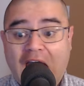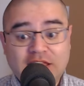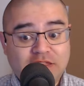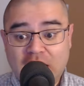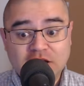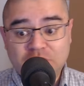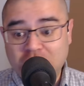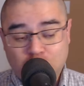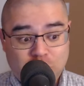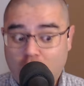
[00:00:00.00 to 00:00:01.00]
at the
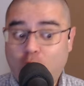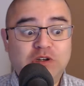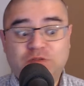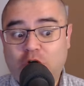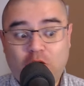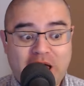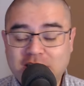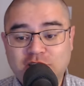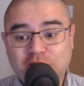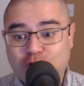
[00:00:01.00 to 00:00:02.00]
end of it, you can always fall
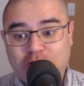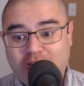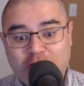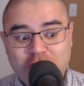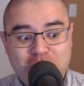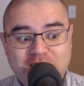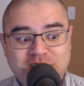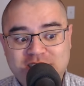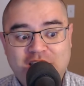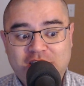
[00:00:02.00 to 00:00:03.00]
back to the learn IR
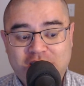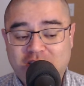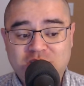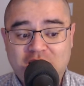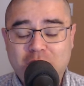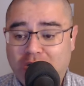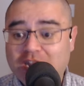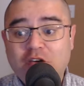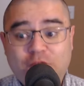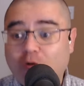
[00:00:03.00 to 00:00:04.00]
commands exactly like you
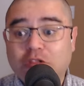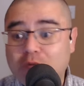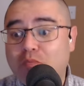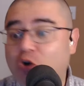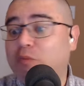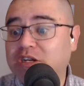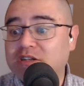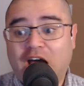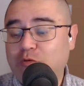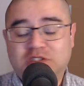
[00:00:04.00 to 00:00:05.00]
said, but for the
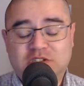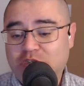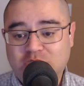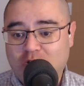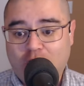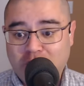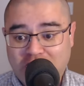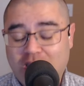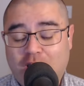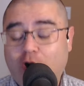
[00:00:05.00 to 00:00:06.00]
moment, I would still use a
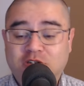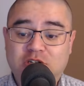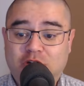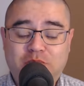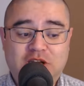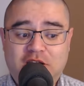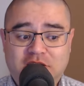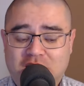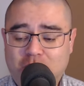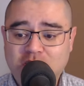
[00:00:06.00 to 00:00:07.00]
Harmony. They are still
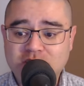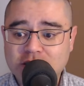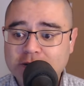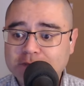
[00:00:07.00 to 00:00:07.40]
updating the database. I